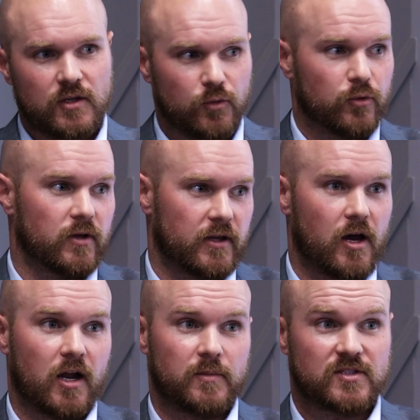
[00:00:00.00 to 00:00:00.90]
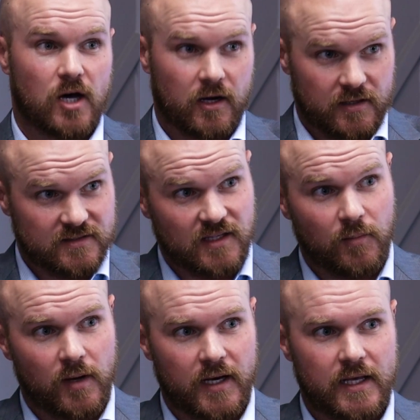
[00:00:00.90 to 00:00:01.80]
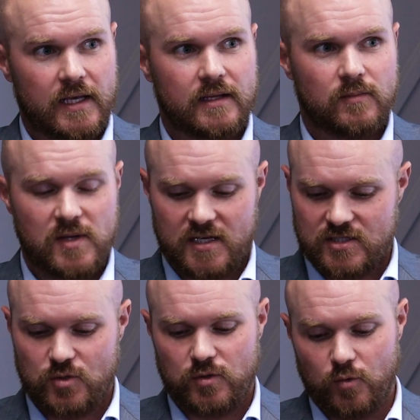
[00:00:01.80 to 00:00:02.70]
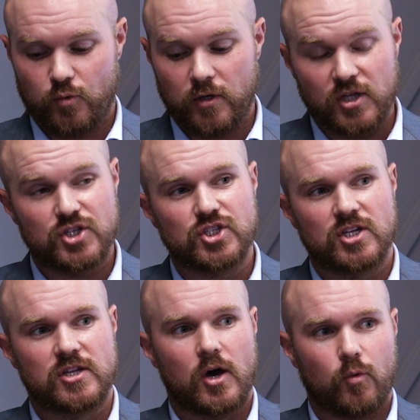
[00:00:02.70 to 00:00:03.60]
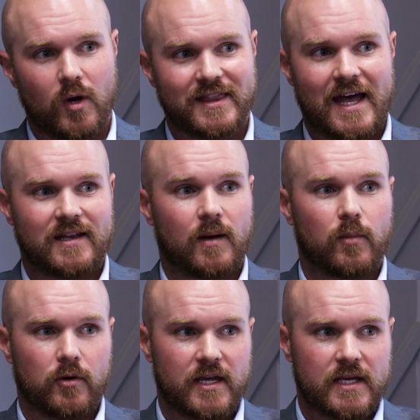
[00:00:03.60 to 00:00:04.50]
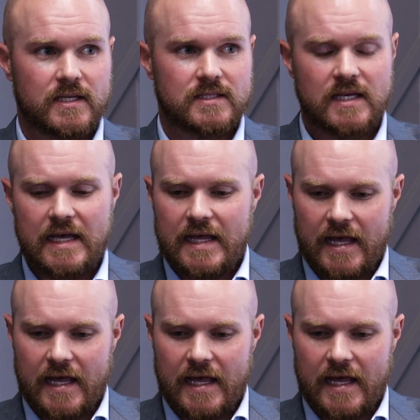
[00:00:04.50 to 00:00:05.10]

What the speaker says: you really ought to be talking to somebody, because you really should know what that number is.